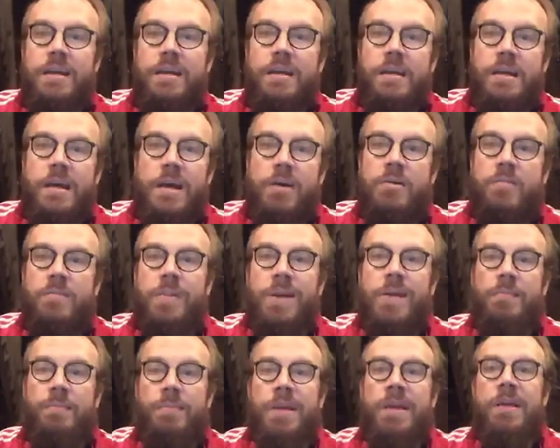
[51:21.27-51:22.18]
How
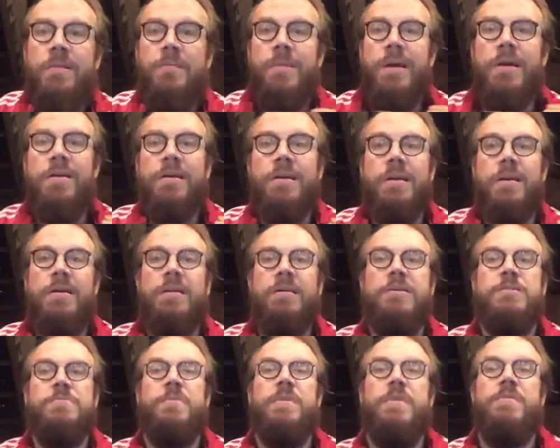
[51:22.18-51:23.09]
being American is
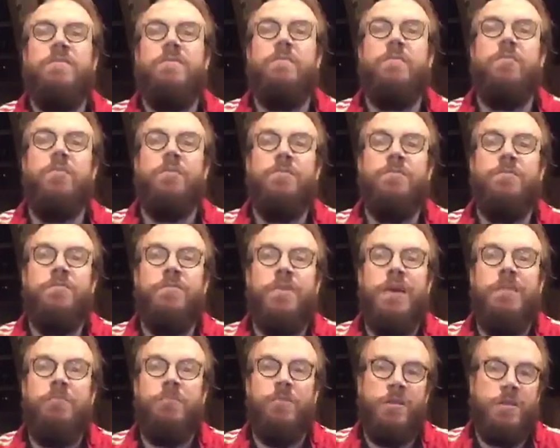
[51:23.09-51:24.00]
part of a moral
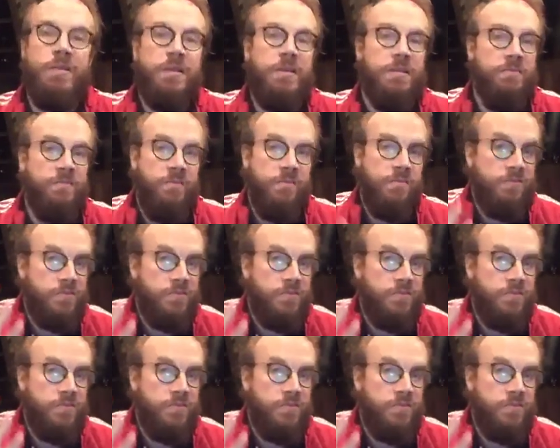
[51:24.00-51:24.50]
framework that involves